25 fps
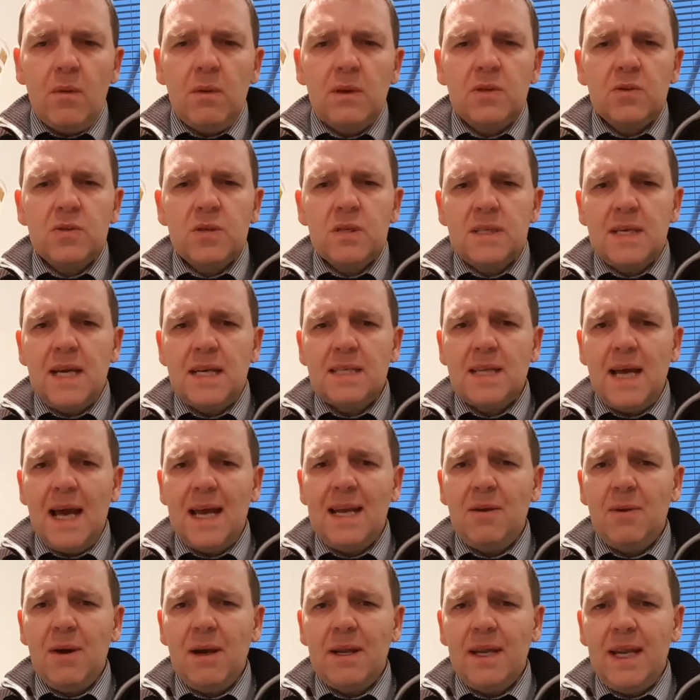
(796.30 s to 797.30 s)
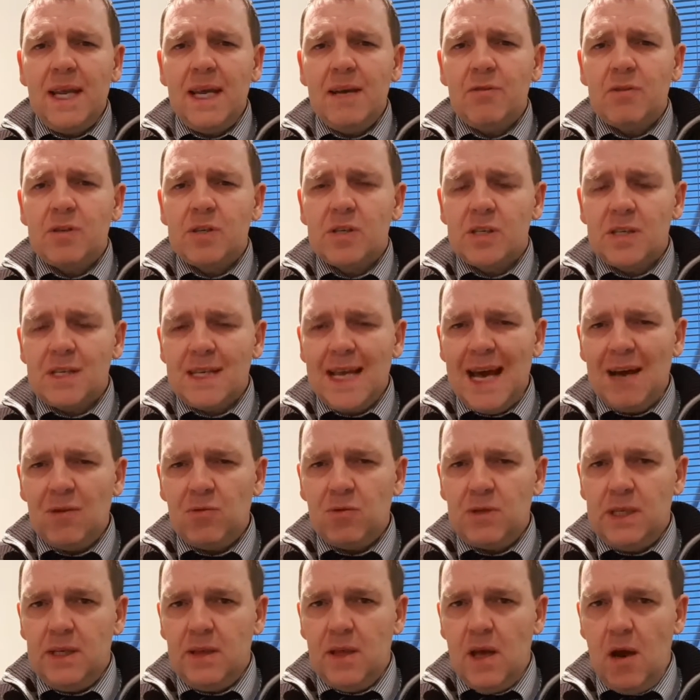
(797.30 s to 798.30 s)
It doesn't taste anywhere near as
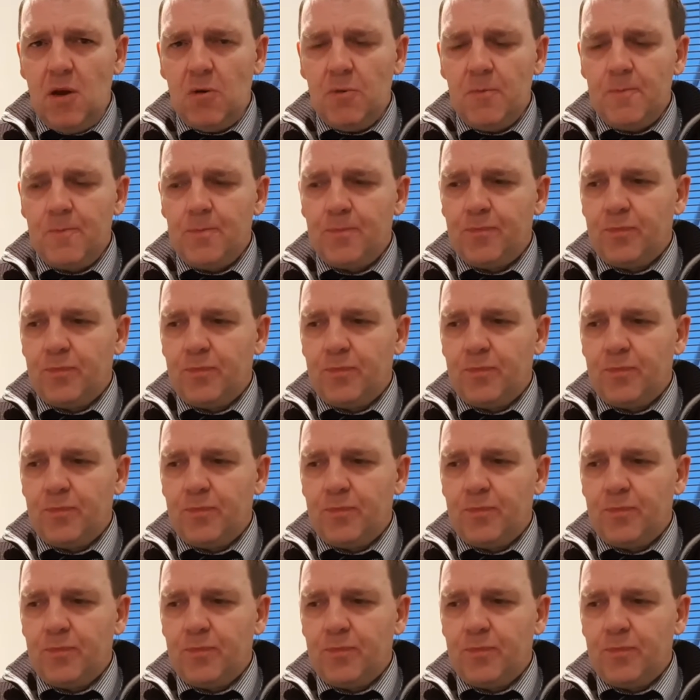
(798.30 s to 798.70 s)
stouty though.